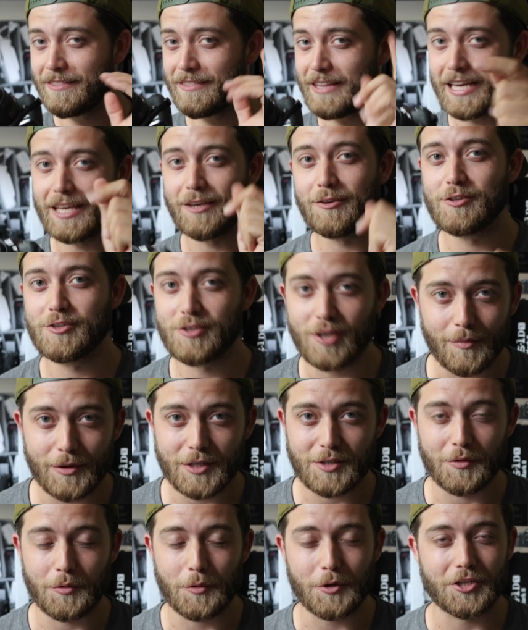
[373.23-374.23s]
Thank you so
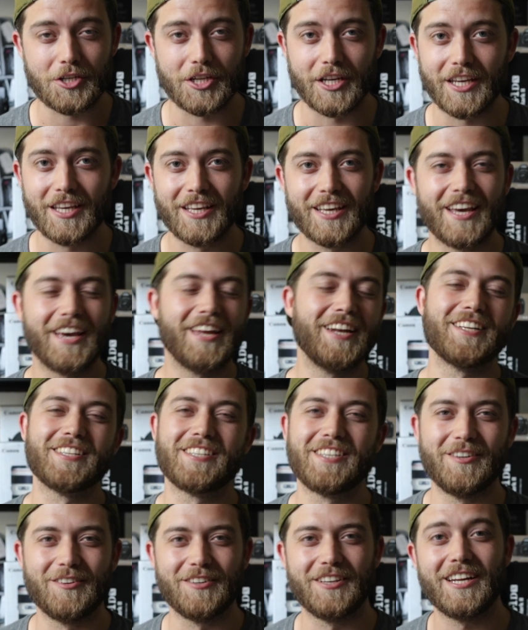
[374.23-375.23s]
much for watching, and I'll
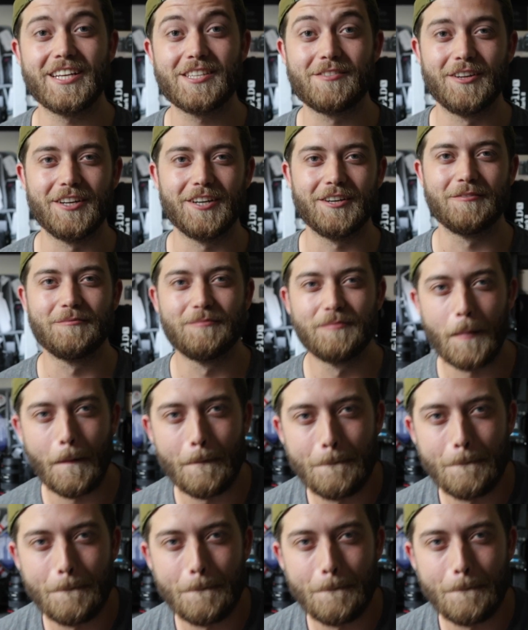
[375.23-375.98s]
see you on the next video.